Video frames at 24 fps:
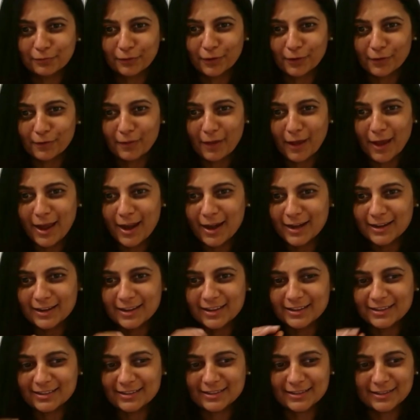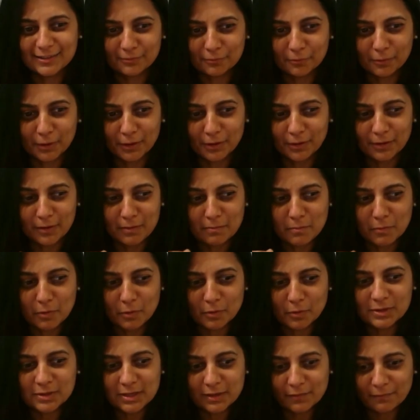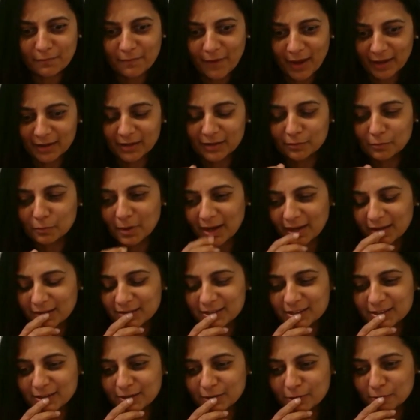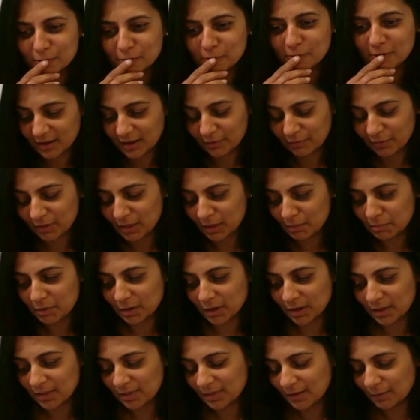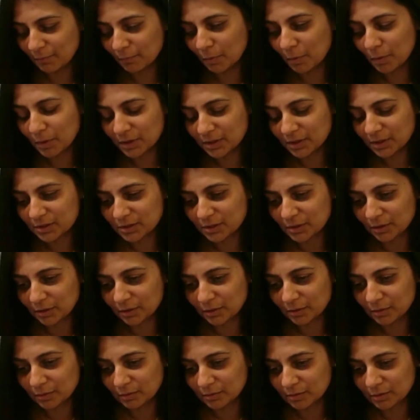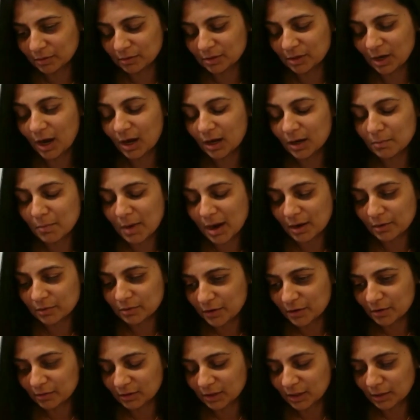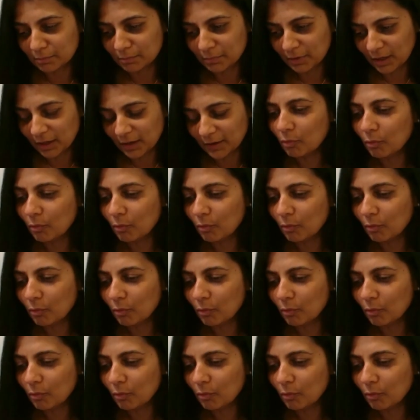for that. It's one of the most effective ways to giving them the voice to talk about your company.